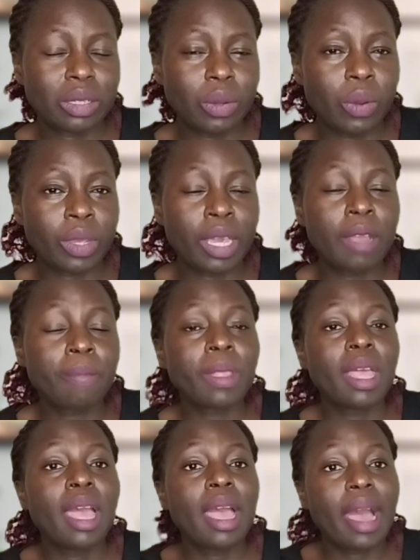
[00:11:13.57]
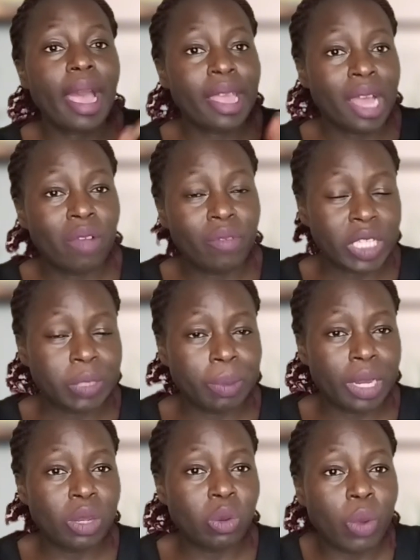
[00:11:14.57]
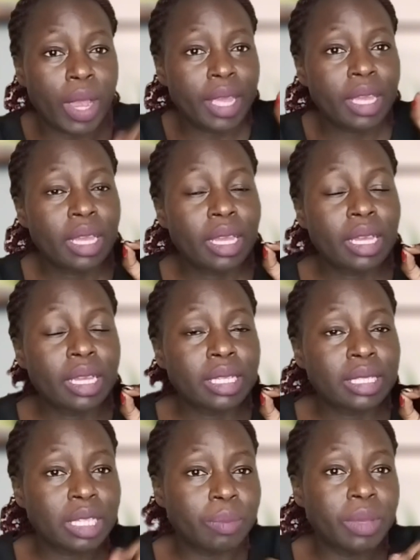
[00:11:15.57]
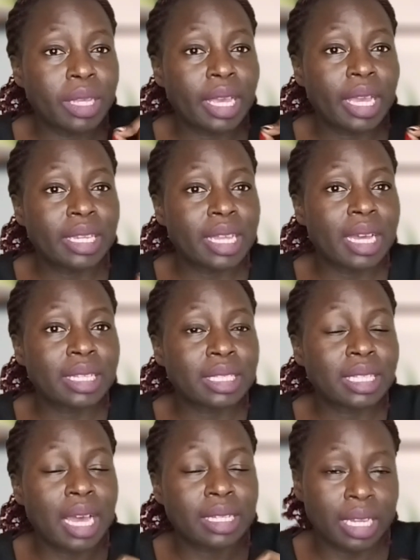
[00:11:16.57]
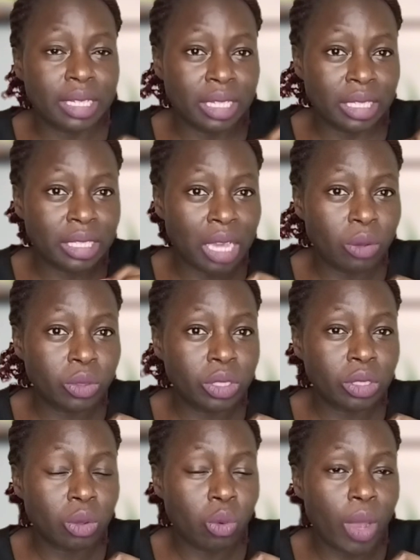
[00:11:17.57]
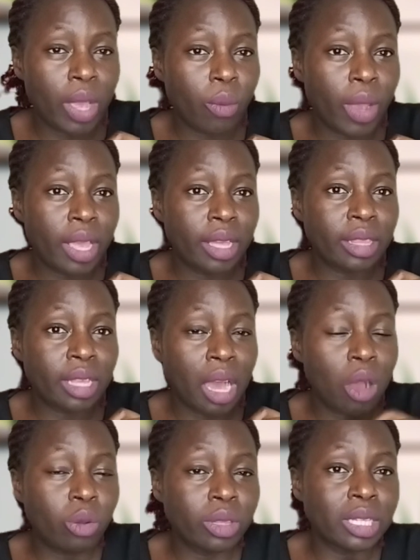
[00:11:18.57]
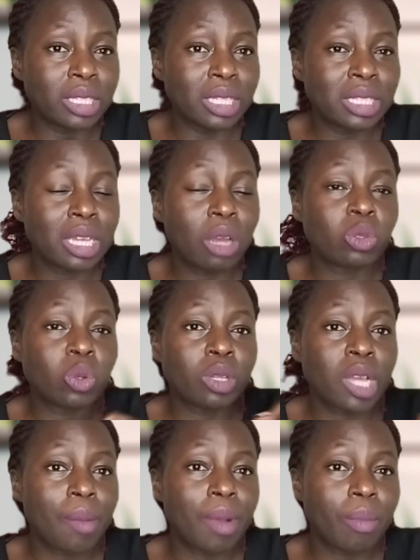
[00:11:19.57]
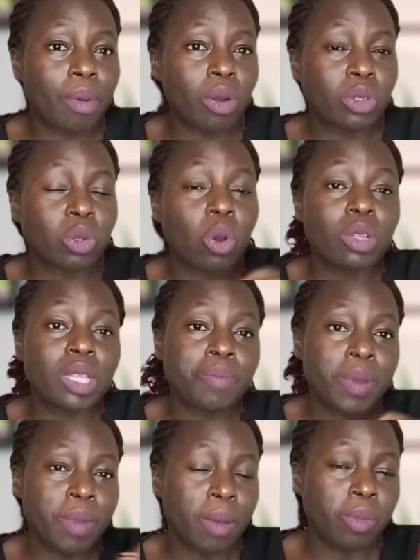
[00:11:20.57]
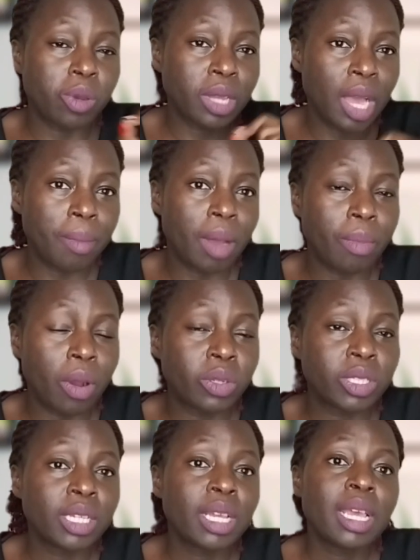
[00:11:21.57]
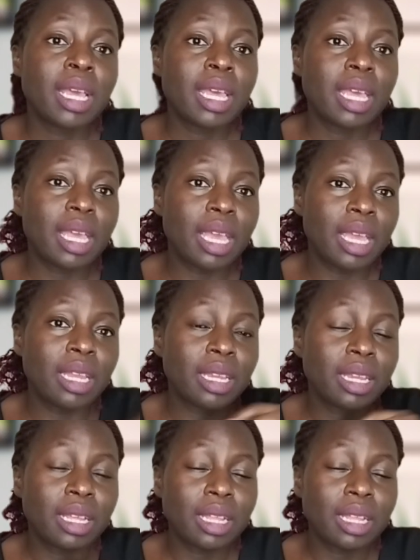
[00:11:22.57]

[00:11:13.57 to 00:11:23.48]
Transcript: Okay, I have explained why CBK does at a discount, how the discount will come about or the premium will come about in